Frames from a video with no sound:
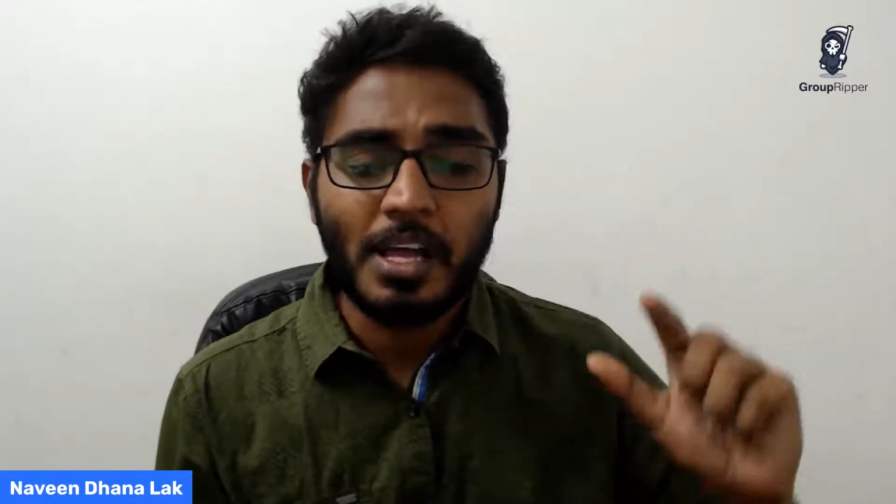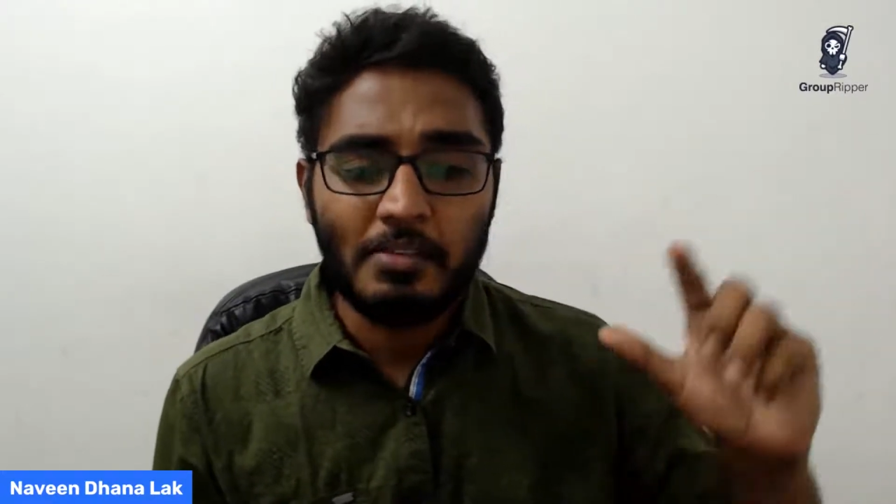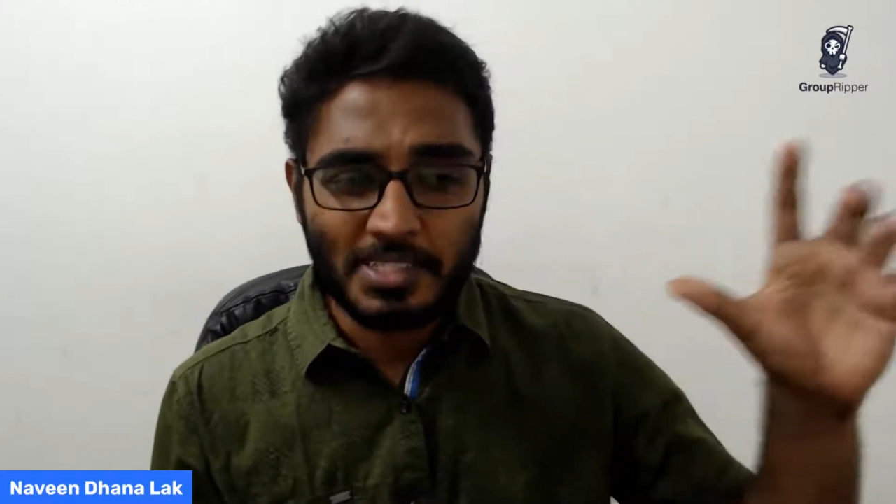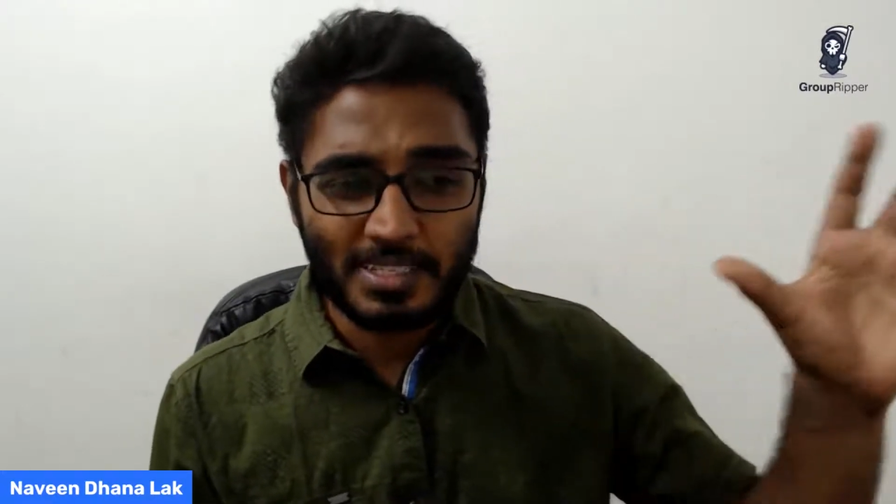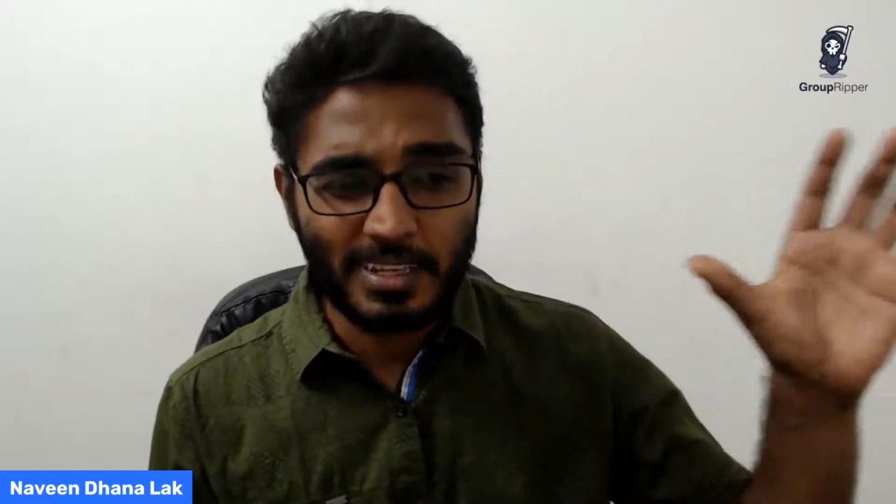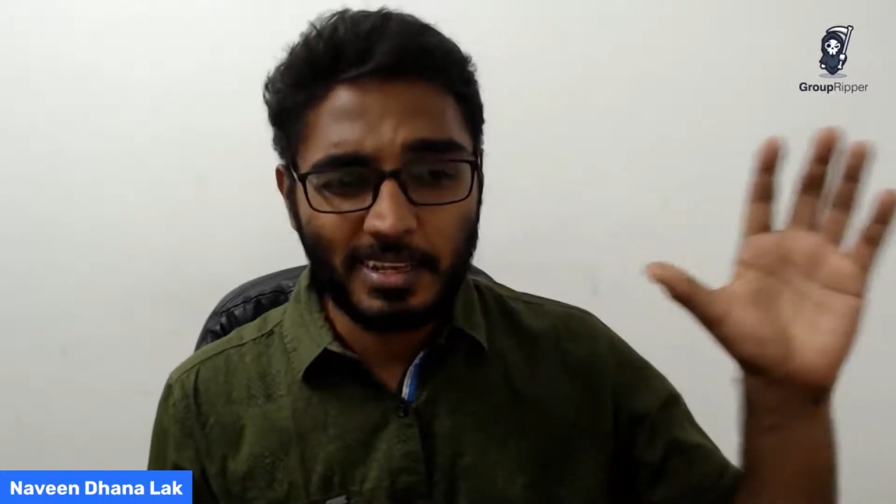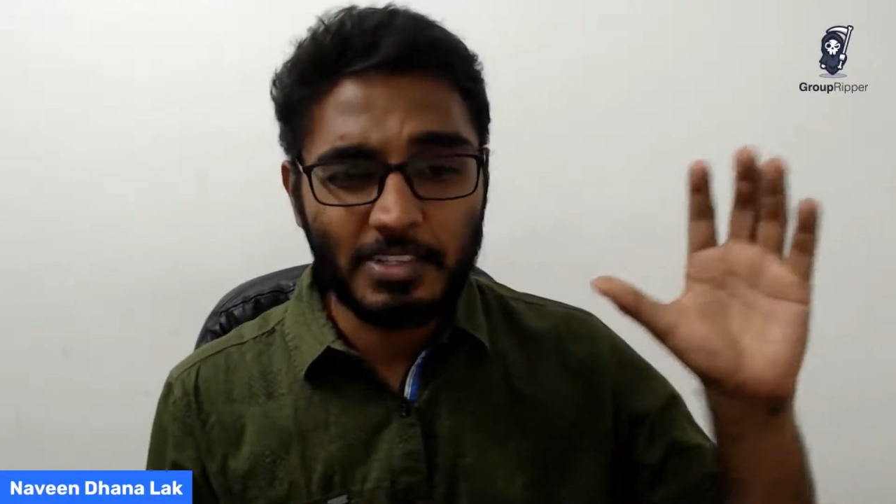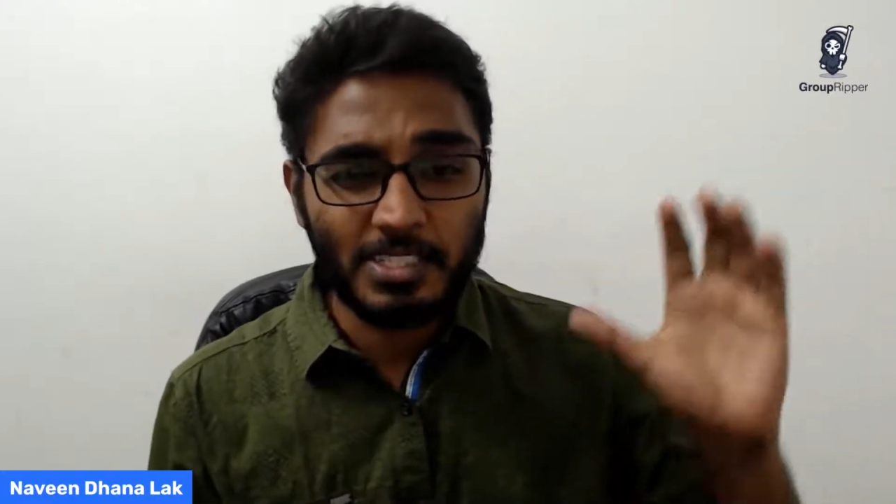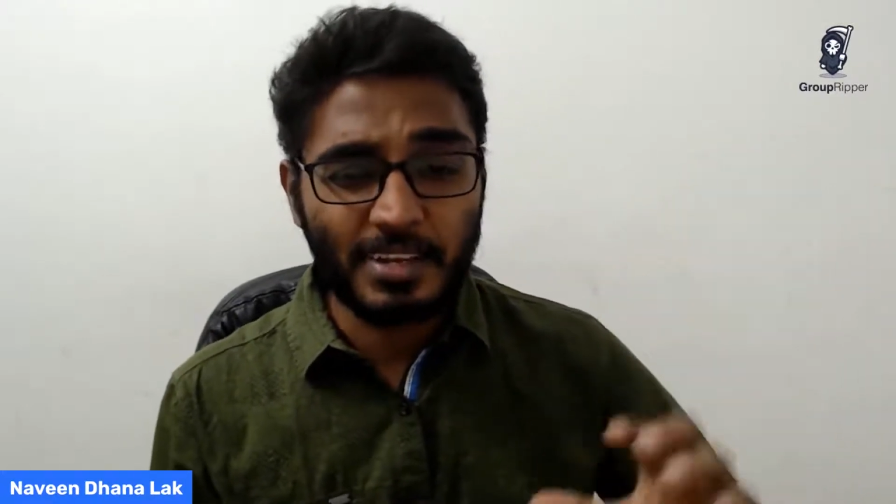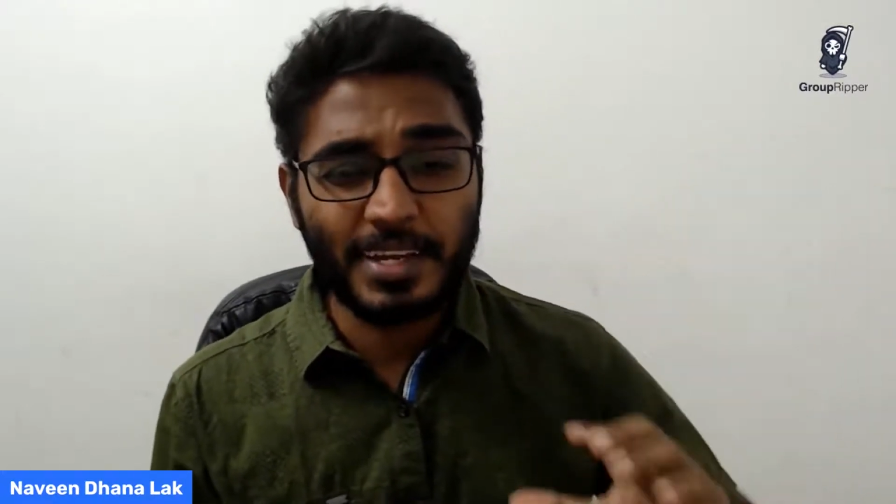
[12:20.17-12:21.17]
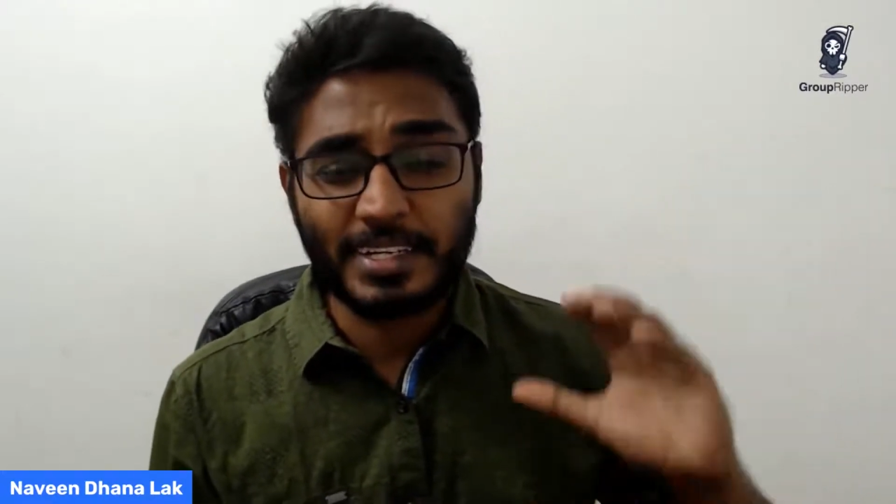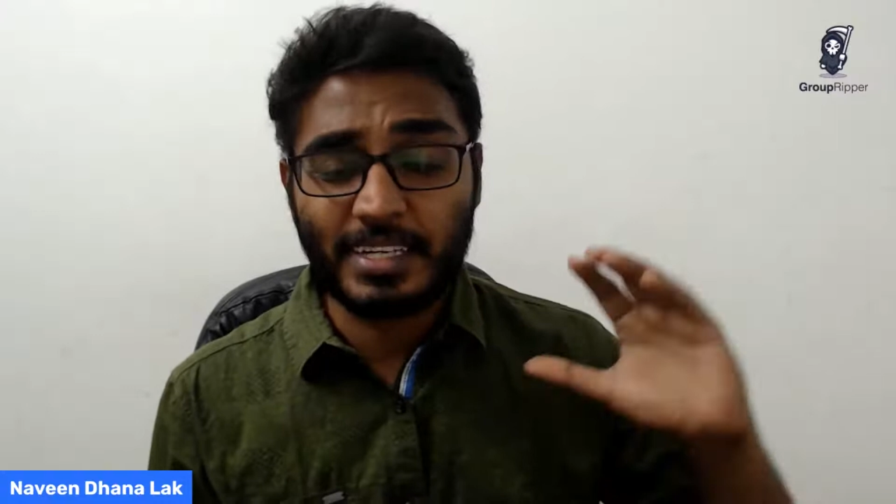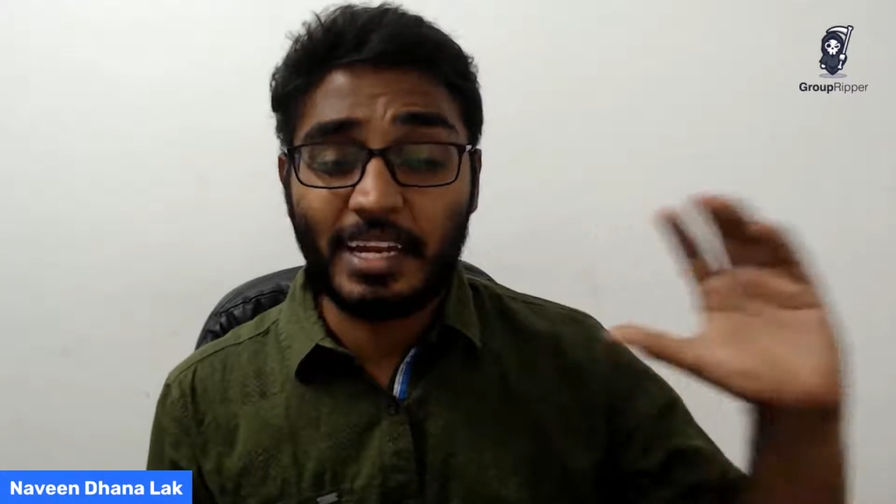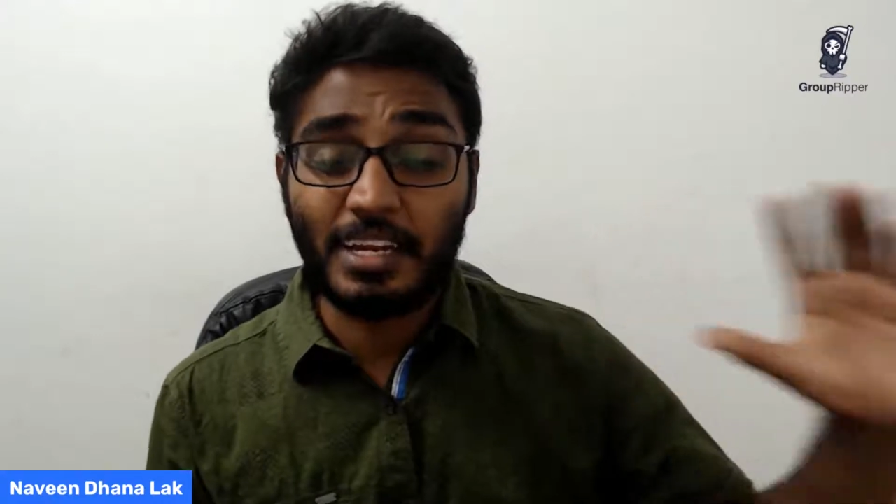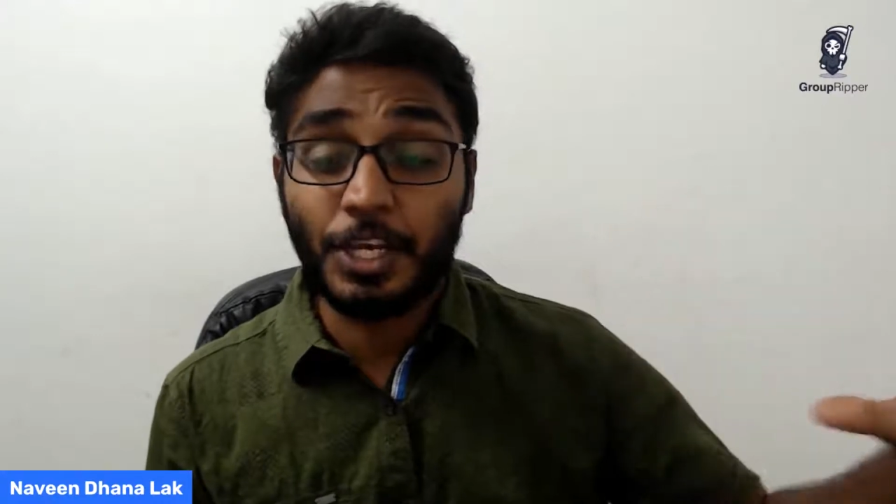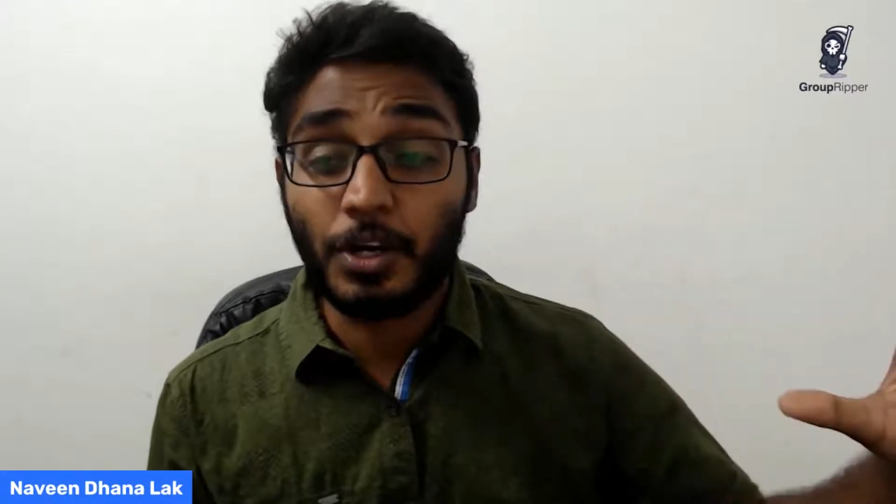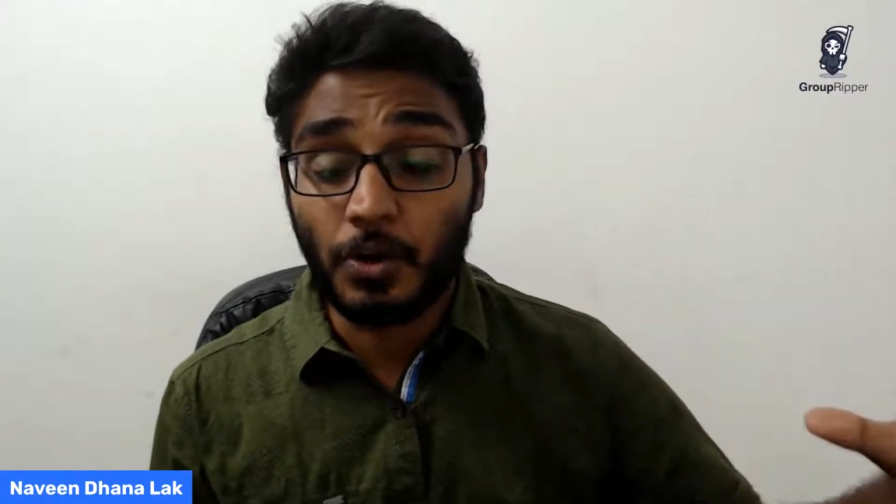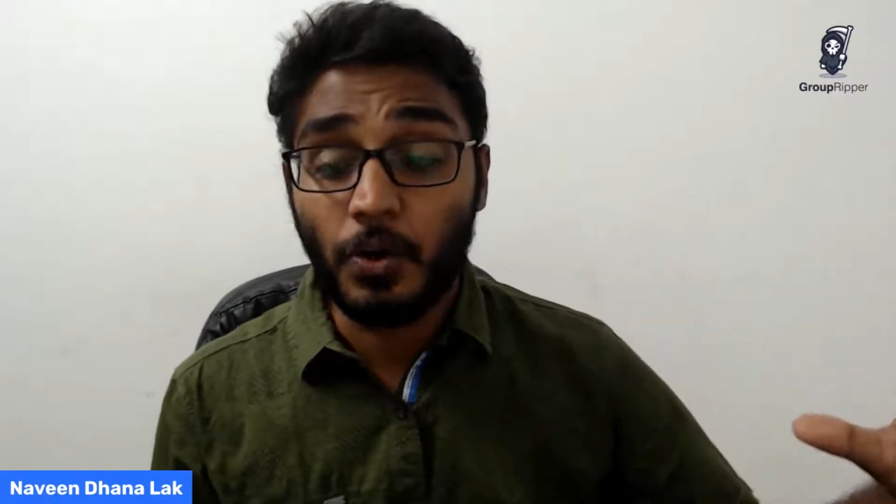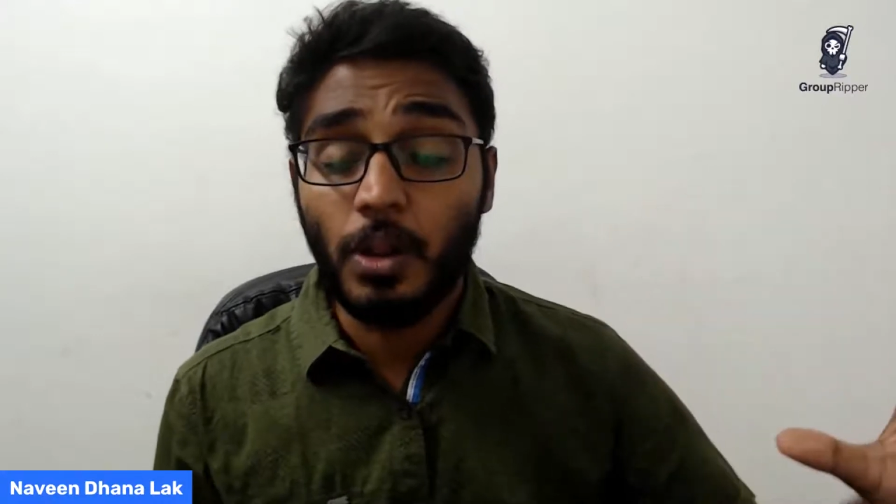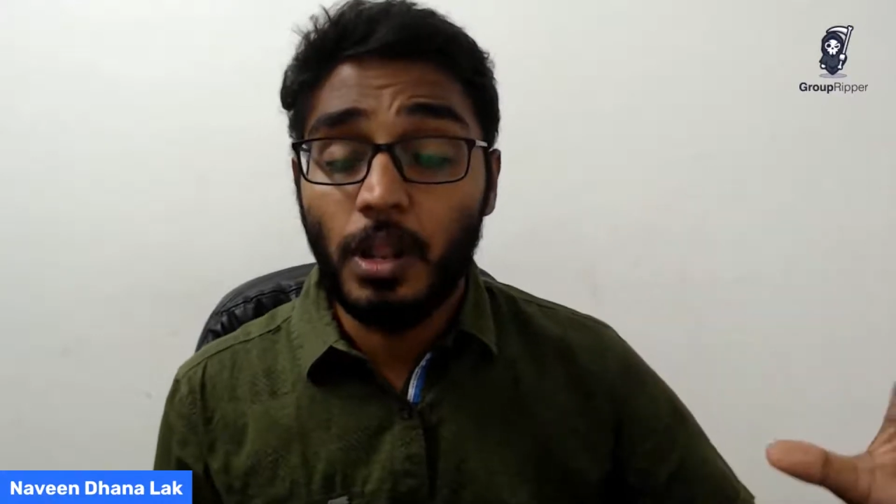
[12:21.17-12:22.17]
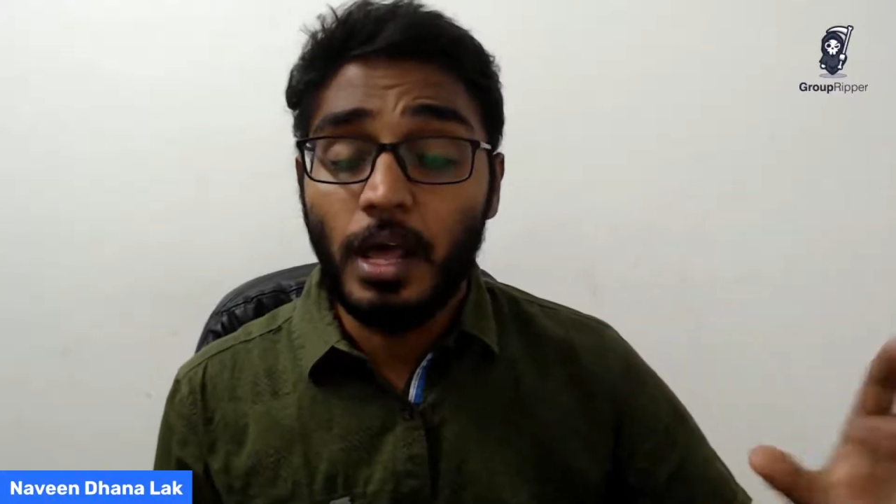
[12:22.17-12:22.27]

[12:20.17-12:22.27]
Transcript: which is like a 10-year goal.